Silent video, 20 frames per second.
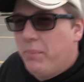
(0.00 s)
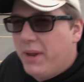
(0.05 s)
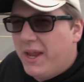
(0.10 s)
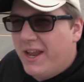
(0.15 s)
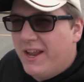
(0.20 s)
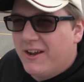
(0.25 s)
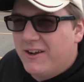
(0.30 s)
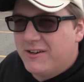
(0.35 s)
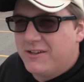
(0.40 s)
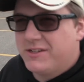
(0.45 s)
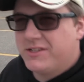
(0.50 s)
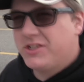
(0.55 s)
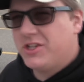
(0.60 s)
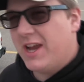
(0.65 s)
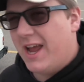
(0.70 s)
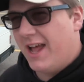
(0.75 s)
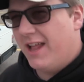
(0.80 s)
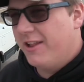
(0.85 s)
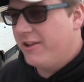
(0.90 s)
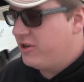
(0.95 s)
Beards
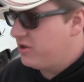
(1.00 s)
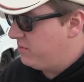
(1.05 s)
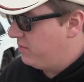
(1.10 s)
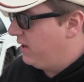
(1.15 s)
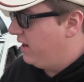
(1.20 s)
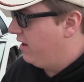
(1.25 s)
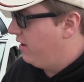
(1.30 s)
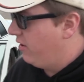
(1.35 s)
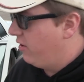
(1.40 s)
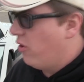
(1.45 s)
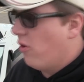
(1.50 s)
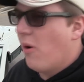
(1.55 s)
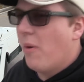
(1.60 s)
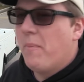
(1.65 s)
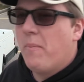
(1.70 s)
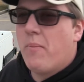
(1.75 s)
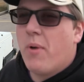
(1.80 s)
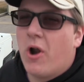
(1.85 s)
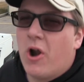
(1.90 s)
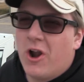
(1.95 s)
challenged me to do a
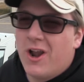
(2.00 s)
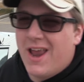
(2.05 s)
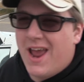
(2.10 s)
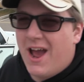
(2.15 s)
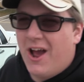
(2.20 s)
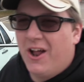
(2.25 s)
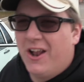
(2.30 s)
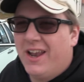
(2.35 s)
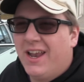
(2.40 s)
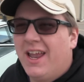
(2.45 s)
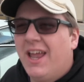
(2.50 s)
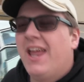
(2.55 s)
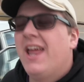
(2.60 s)
burnout.